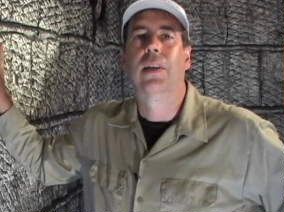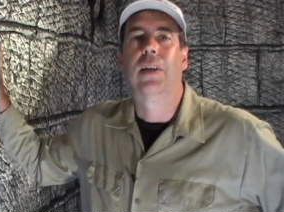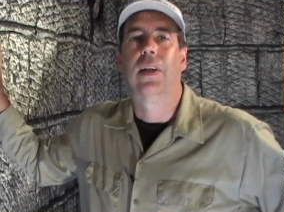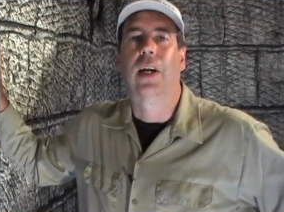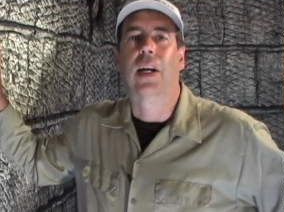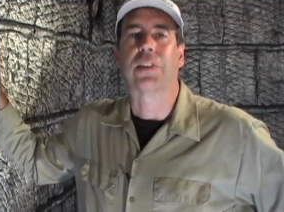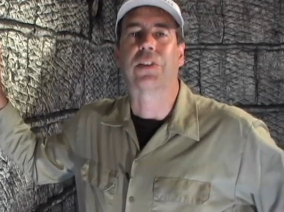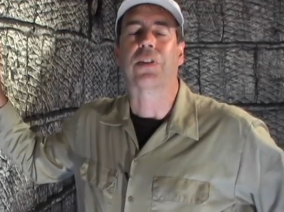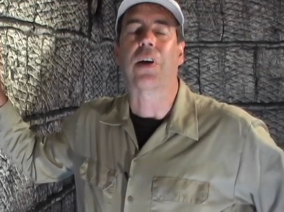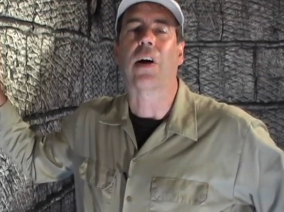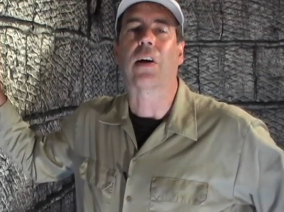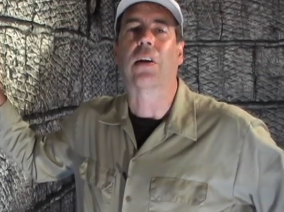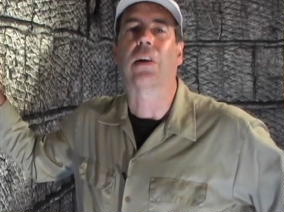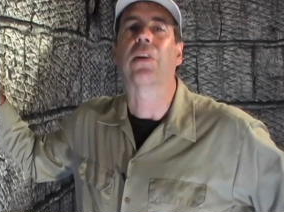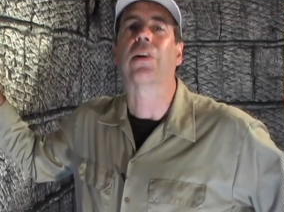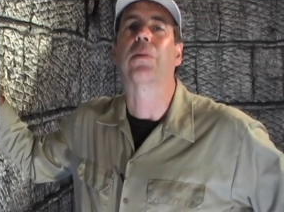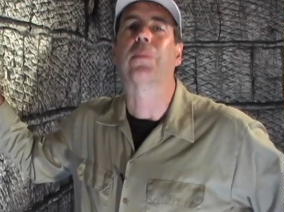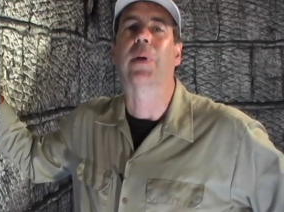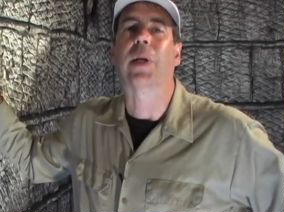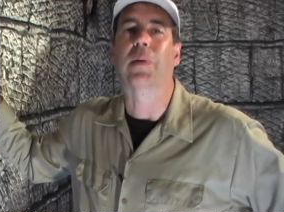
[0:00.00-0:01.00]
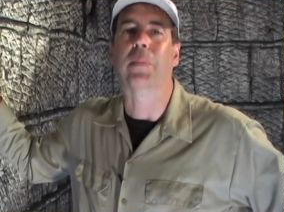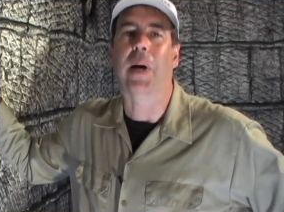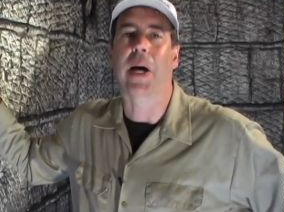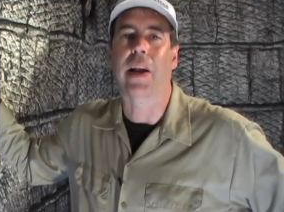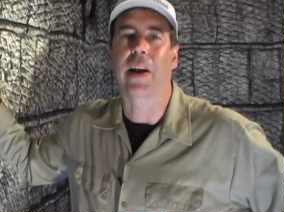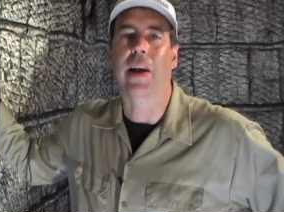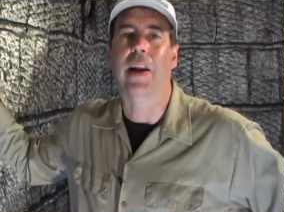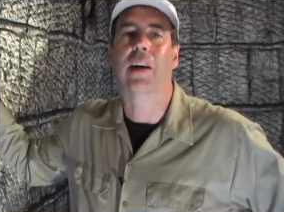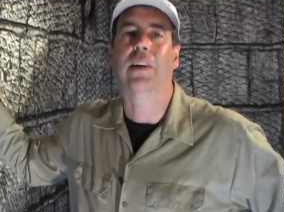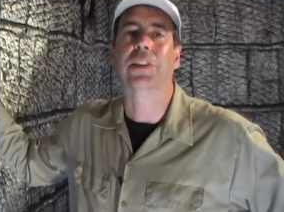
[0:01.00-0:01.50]
Let's talk a little bit
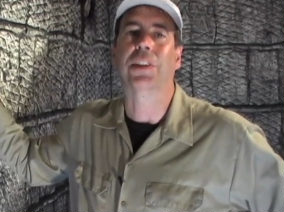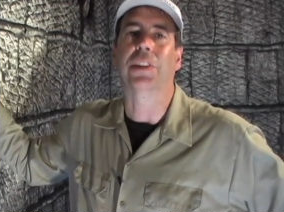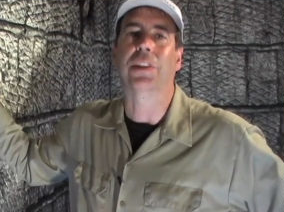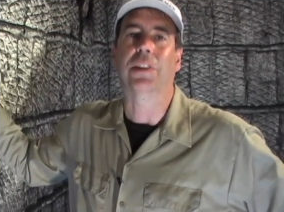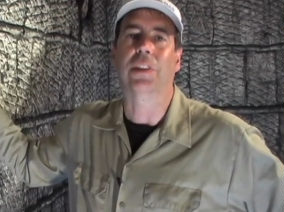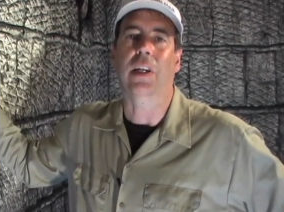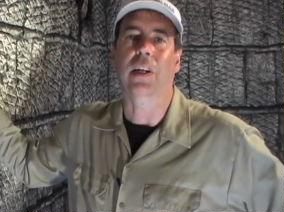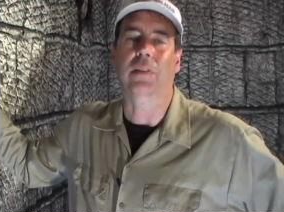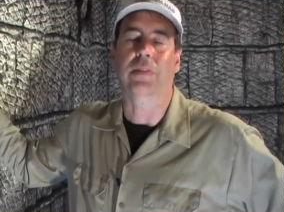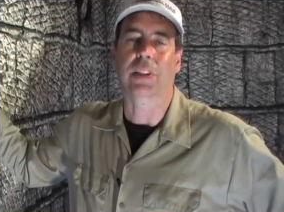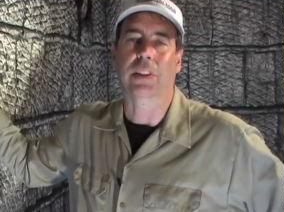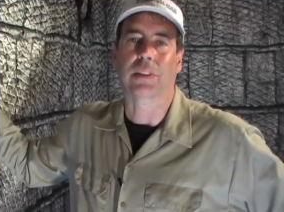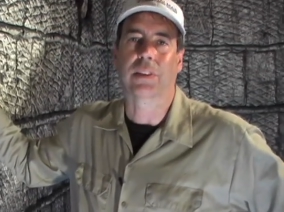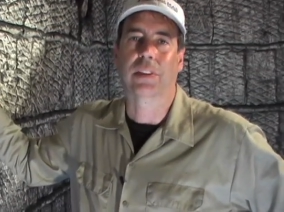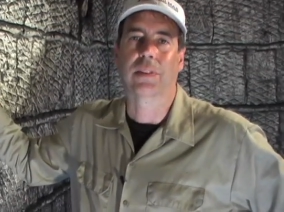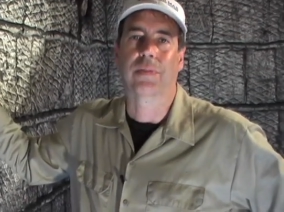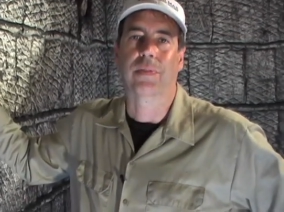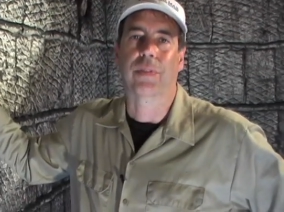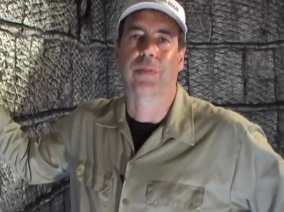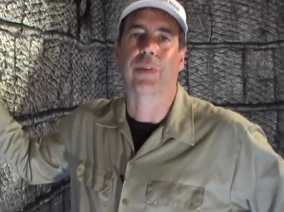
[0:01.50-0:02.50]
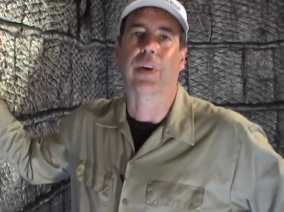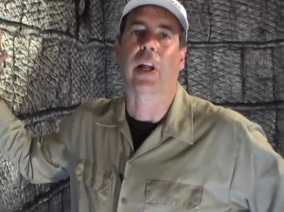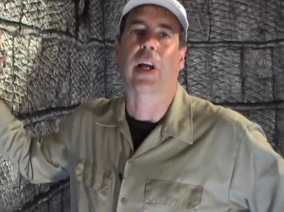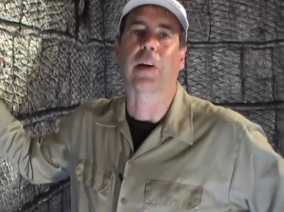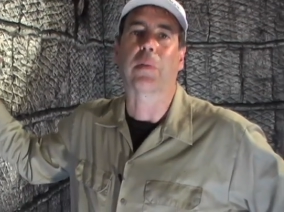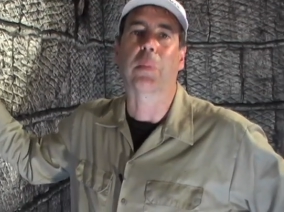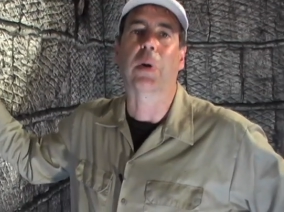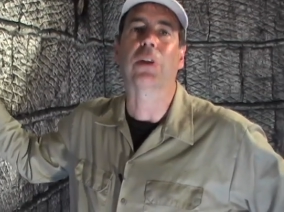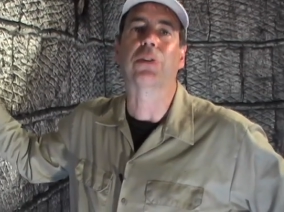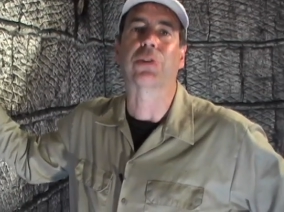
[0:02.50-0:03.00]
about energy savings. For
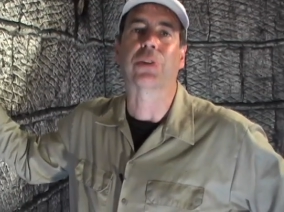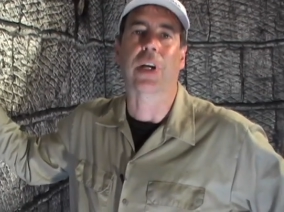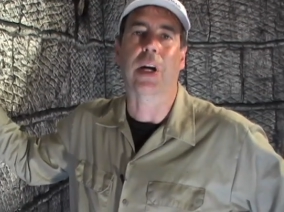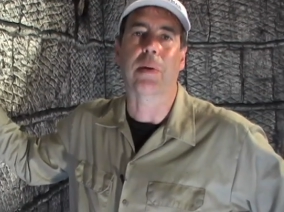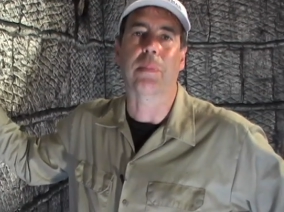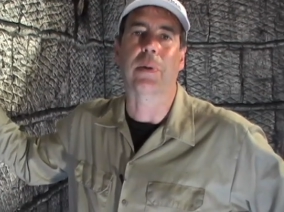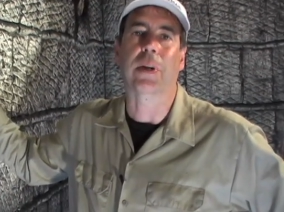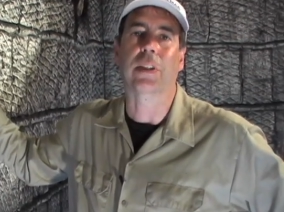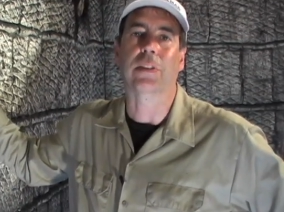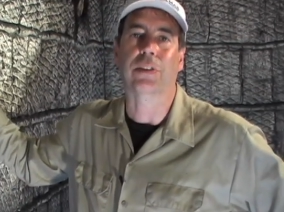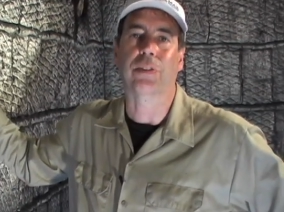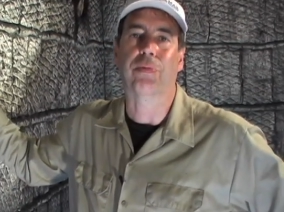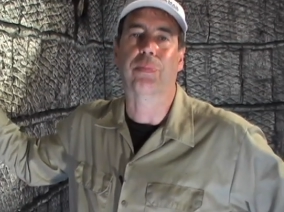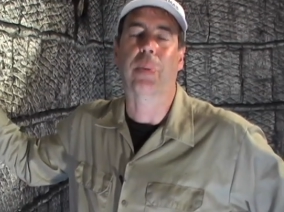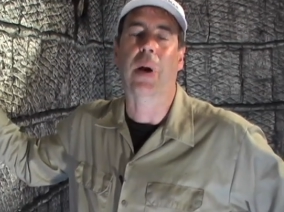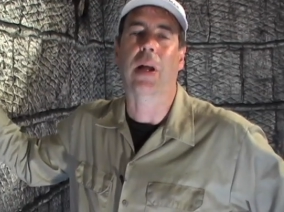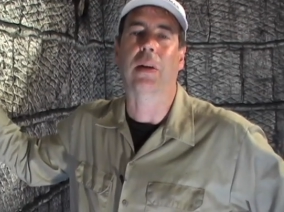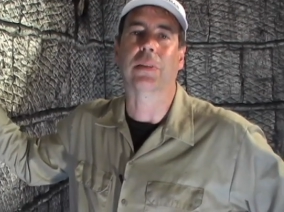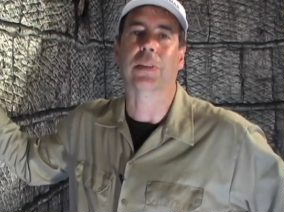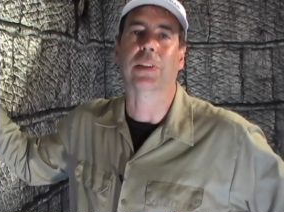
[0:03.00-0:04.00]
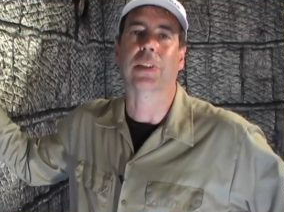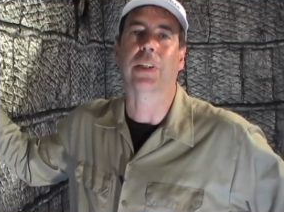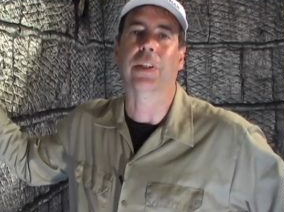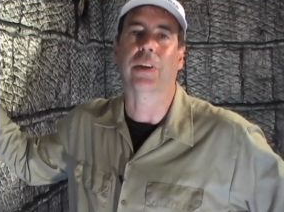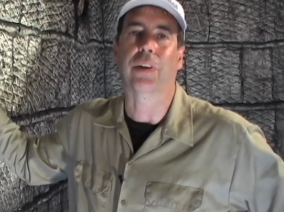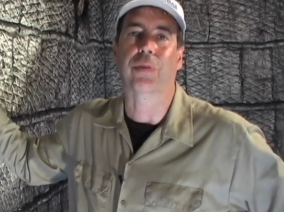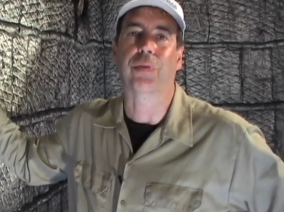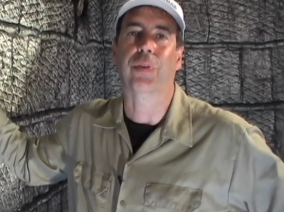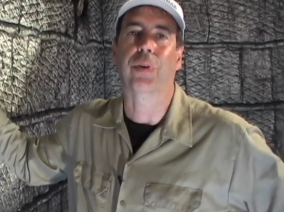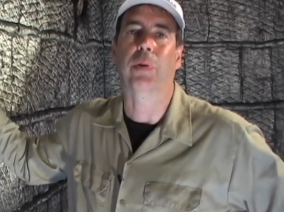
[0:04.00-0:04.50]
like most companies, you've probably seen
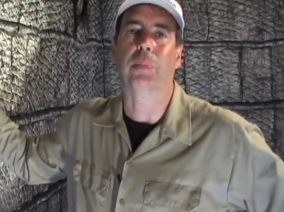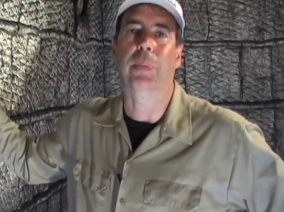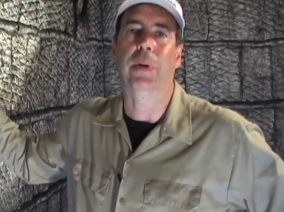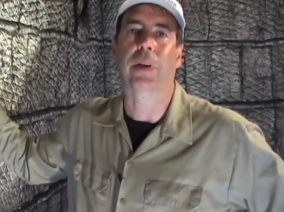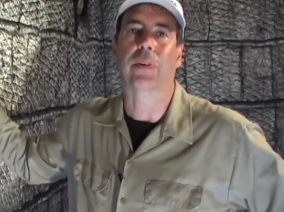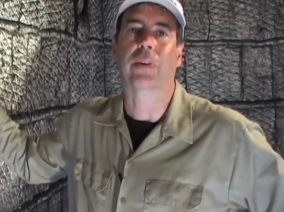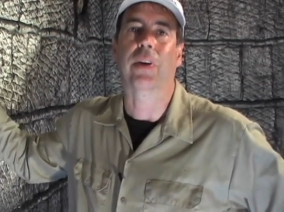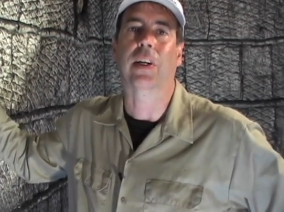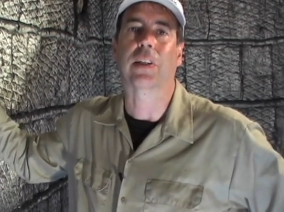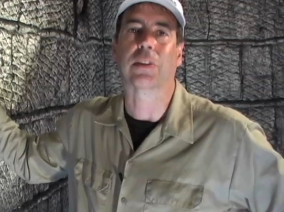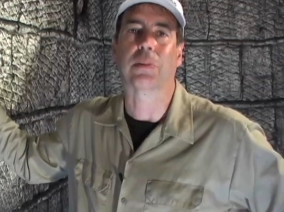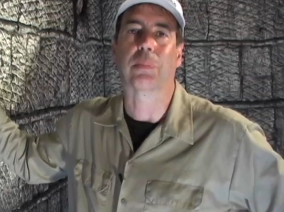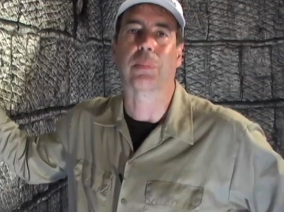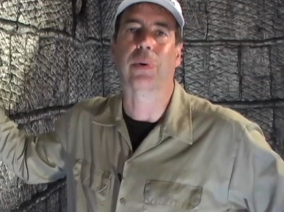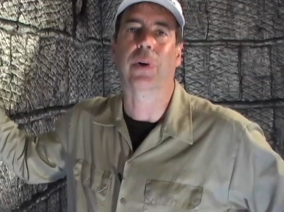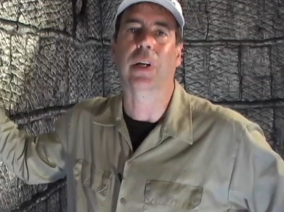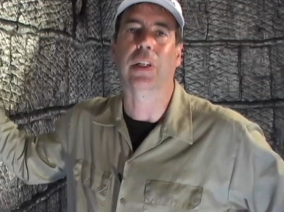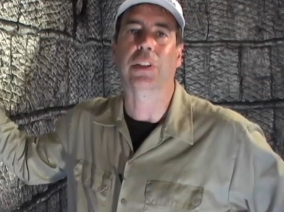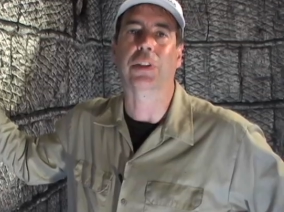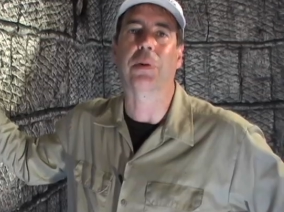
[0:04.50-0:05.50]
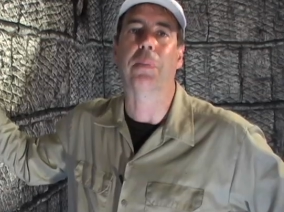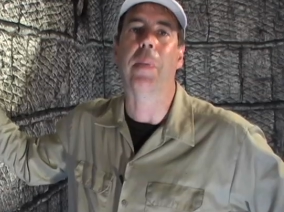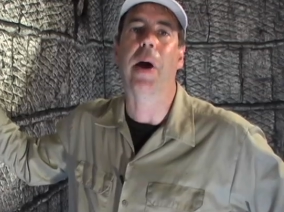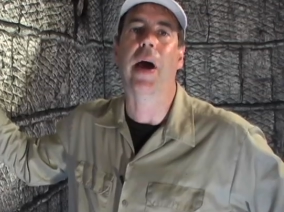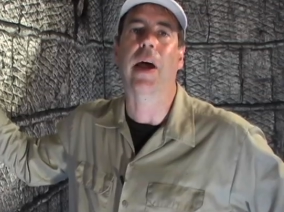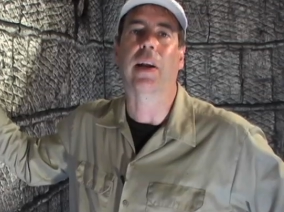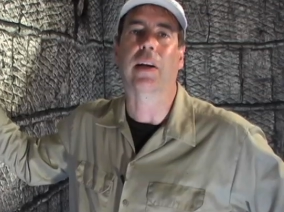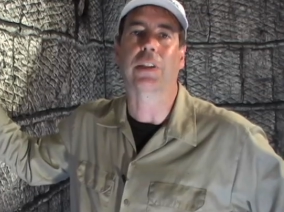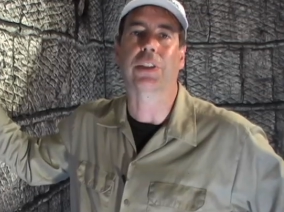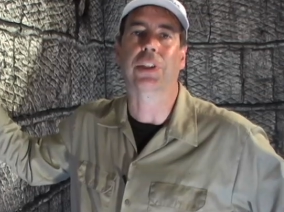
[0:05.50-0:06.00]
your fuel bill take some pretty
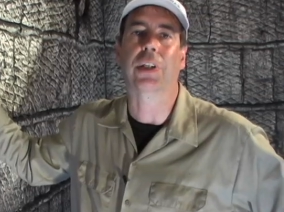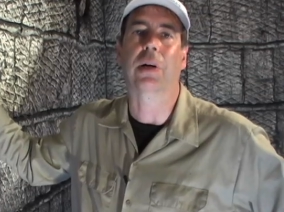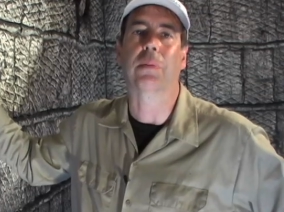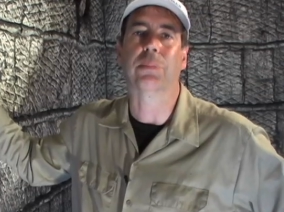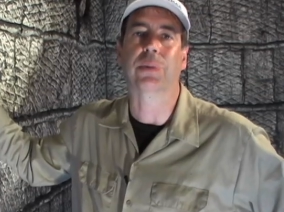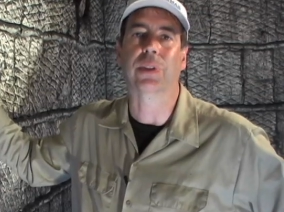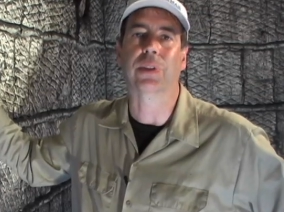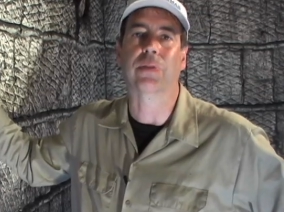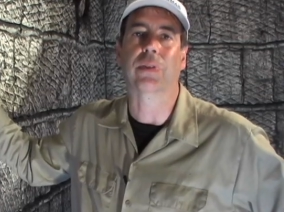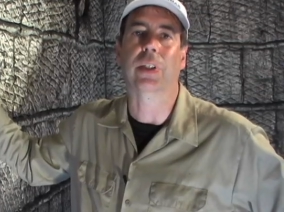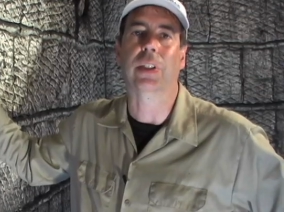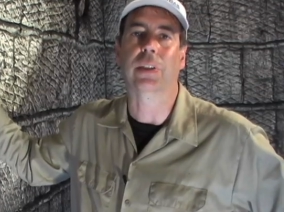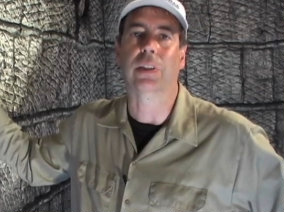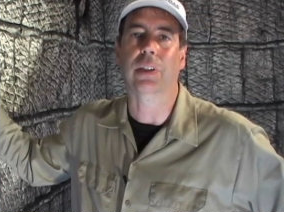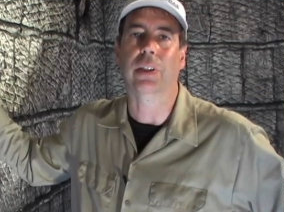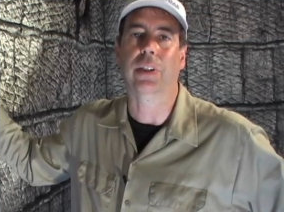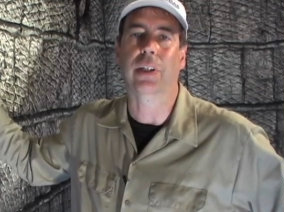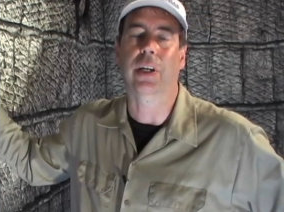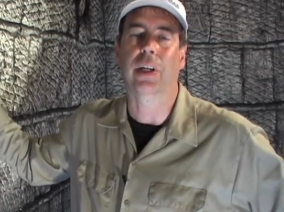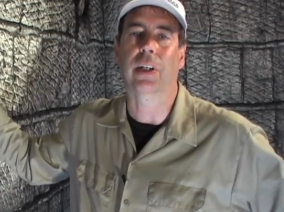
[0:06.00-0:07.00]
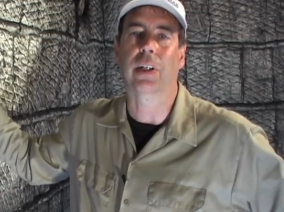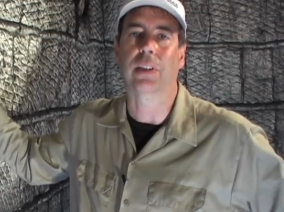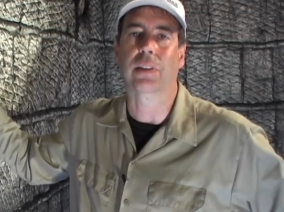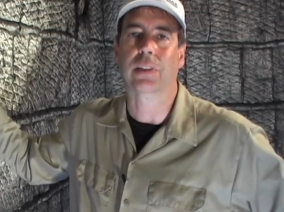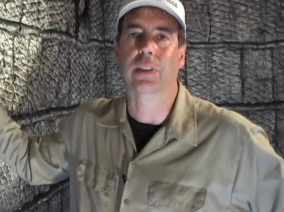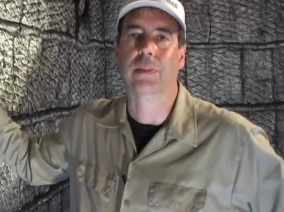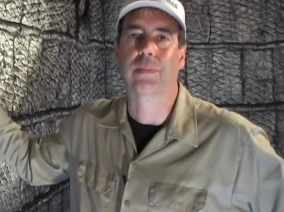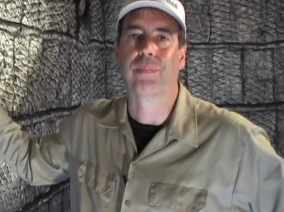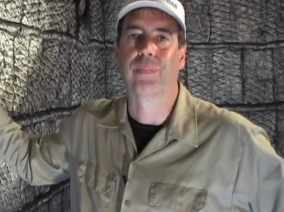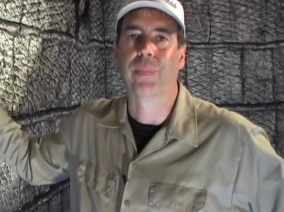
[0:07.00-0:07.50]
dramatic jumps in recent years.